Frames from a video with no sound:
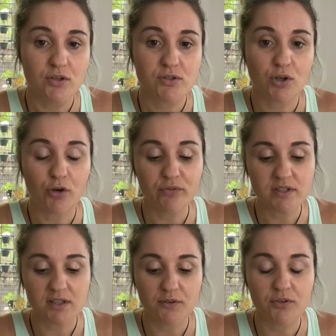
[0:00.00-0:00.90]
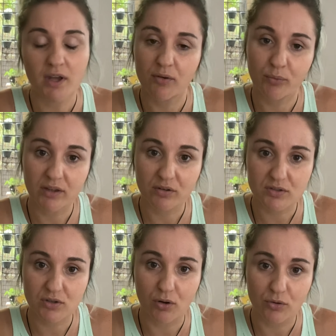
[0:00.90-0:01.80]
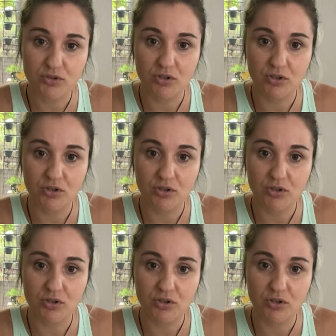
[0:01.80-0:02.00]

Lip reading: So obviously if you have weight loss goals,